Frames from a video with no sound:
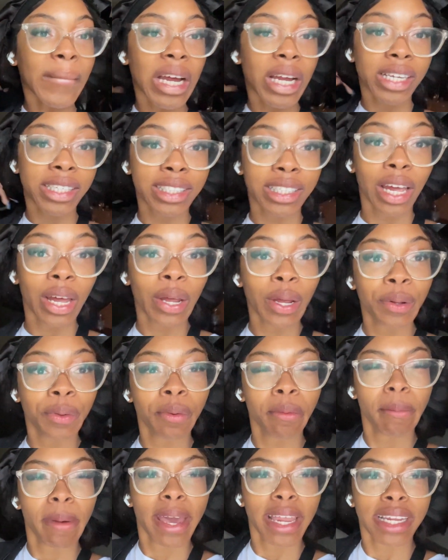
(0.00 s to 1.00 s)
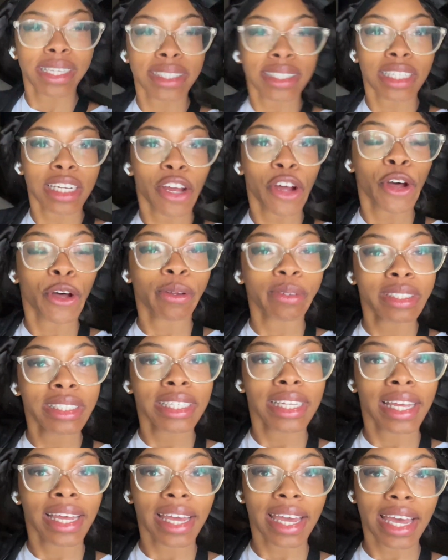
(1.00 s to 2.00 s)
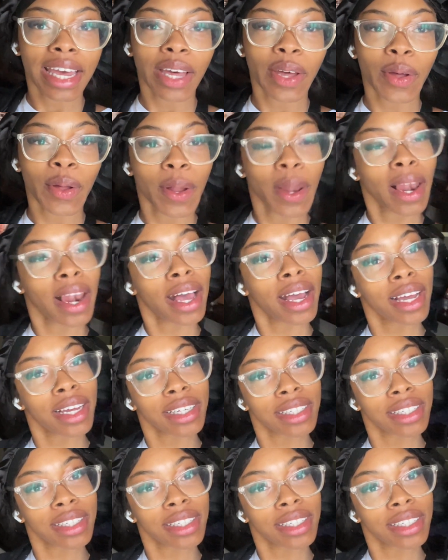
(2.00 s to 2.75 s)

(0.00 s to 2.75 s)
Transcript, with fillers: So we made it to the hotel.